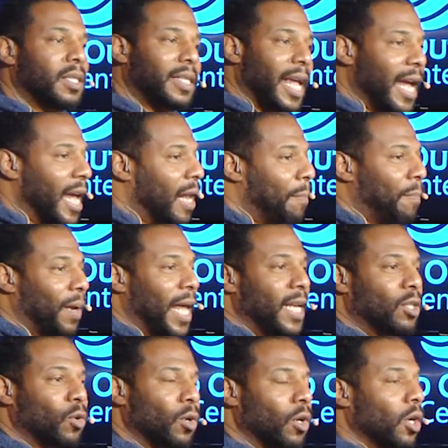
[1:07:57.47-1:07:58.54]
Stay at a
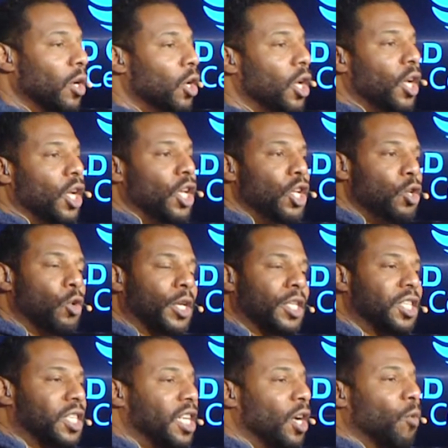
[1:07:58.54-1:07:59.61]
place where you
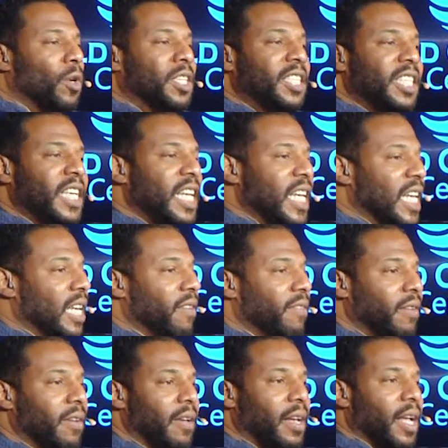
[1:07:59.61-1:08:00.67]
can still
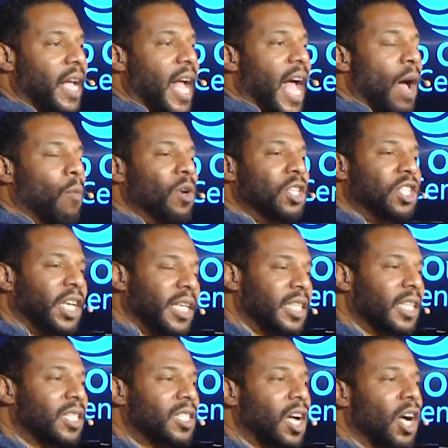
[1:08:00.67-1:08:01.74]
receive. And when
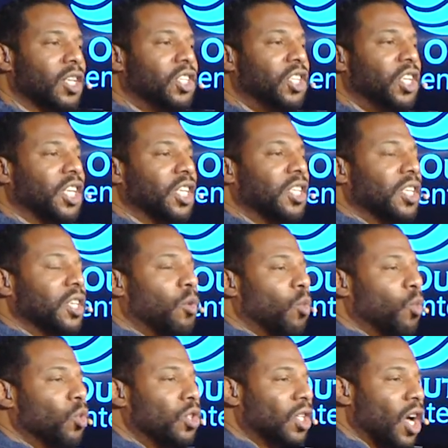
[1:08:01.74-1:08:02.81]
Jesus thought
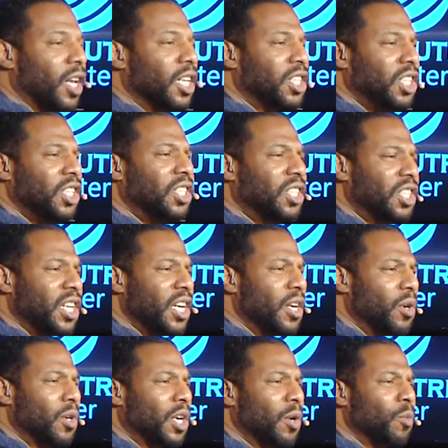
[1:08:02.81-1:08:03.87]
saw that she
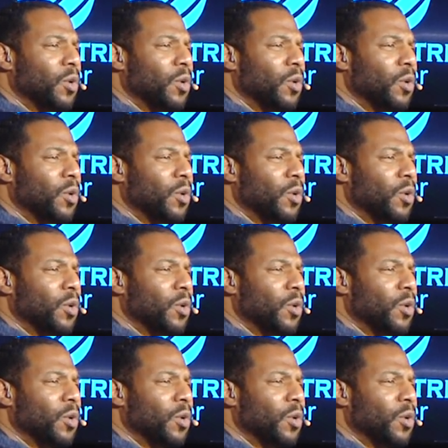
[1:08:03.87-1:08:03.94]
still